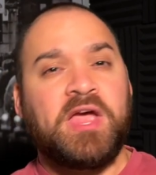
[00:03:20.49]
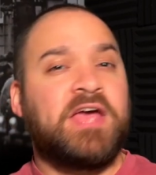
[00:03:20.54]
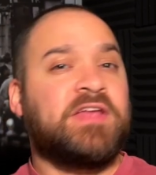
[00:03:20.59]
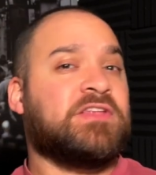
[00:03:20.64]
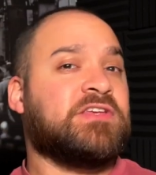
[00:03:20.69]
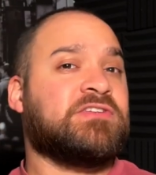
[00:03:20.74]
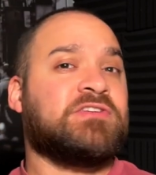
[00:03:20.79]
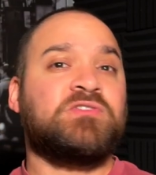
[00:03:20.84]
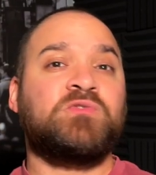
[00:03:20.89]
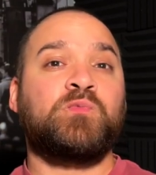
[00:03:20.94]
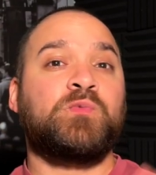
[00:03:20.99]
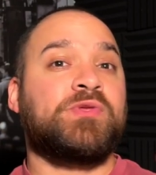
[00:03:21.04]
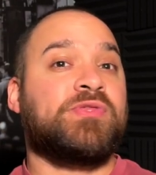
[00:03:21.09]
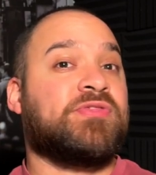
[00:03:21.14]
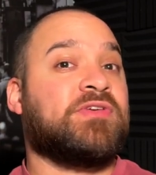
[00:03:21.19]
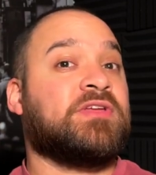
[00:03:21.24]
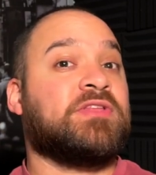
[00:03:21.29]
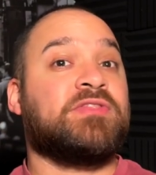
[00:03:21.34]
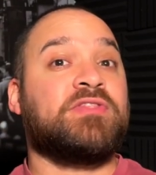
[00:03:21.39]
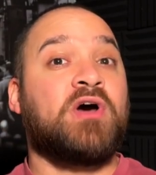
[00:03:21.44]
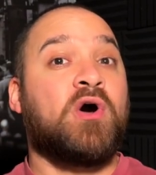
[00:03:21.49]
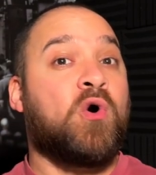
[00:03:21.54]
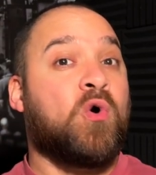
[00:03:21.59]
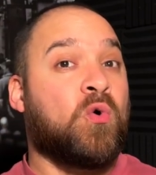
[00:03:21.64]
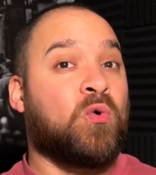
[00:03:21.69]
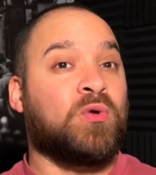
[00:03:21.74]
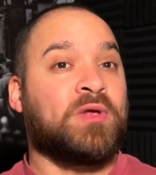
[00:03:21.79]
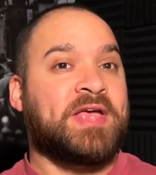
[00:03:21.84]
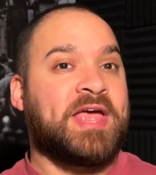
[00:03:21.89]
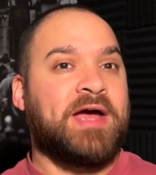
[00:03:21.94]
And this is within the
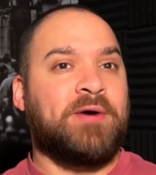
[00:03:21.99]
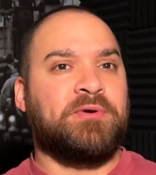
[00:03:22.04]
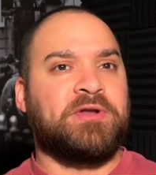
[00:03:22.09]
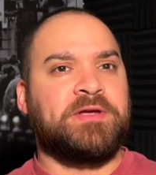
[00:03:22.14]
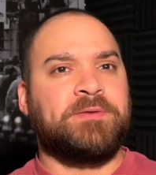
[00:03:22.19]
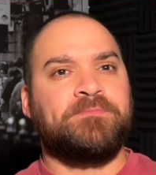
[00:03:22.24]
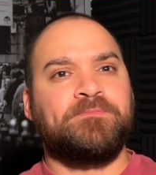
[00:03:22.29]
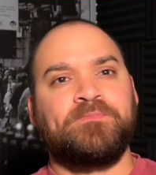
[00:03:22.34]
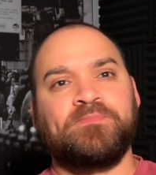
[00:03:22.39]
whole county.